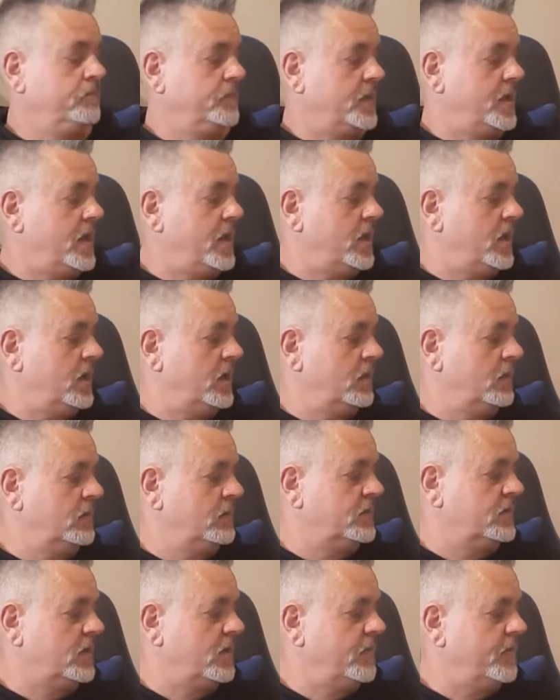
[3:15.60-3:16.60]

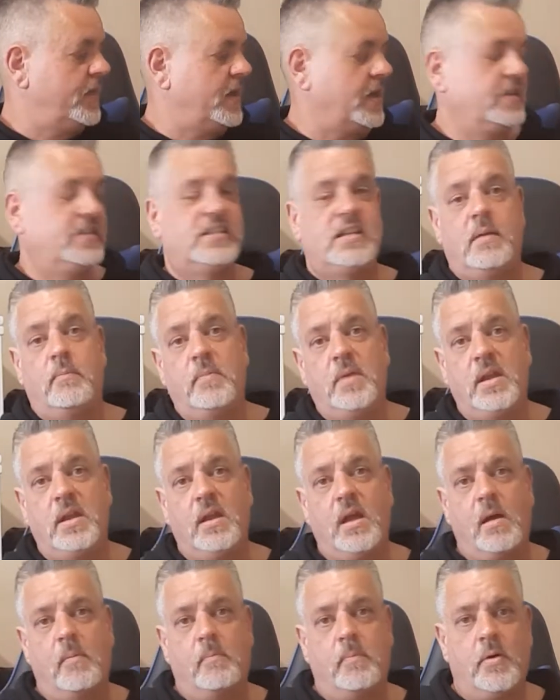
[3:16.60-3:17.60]
and they send
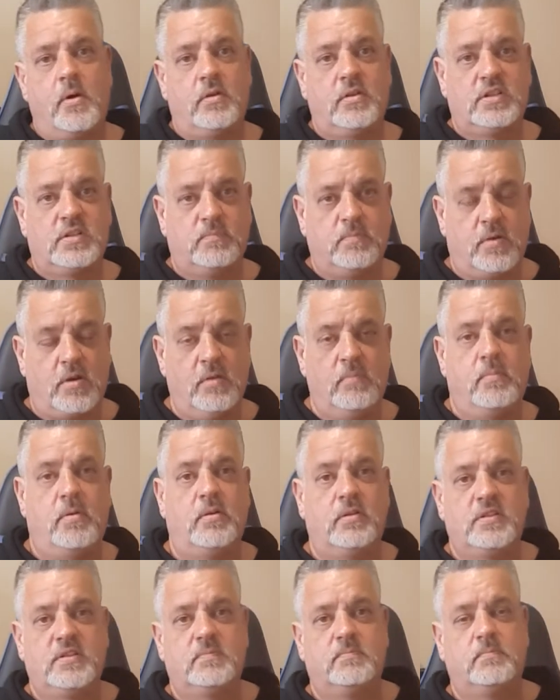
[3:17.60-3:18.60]
me a box by
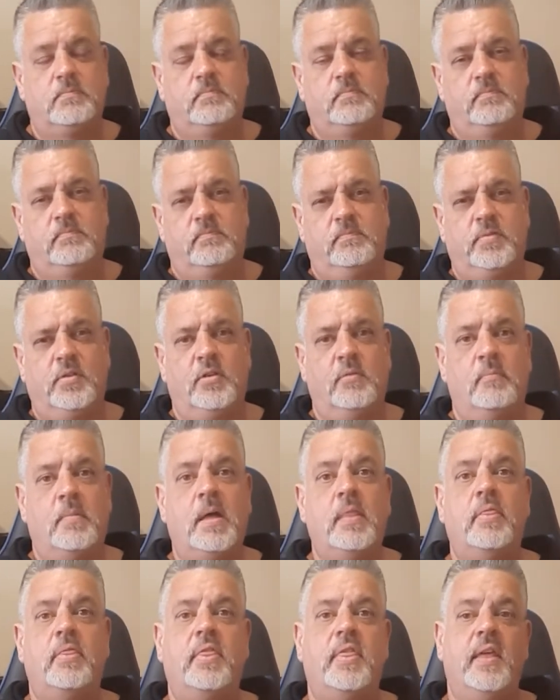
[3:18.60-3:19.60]
box per
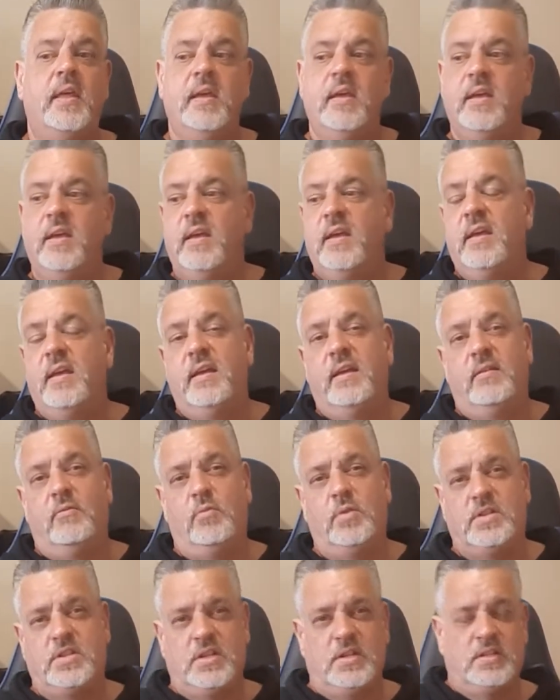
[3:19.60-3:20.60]
month,
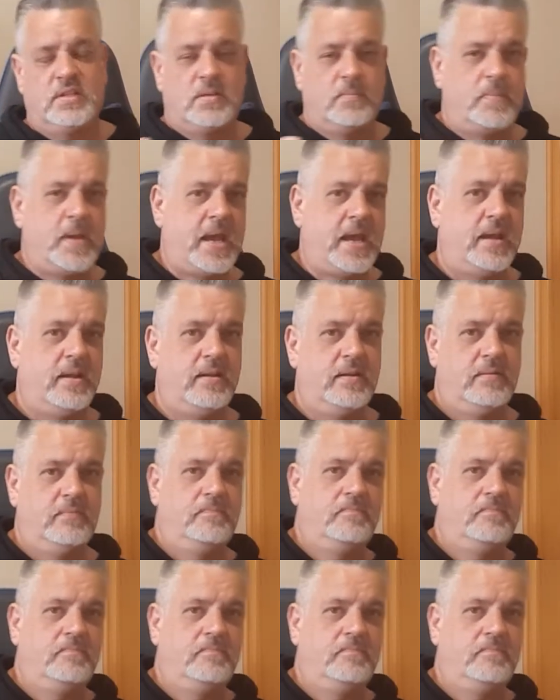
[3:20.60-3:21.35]
which is about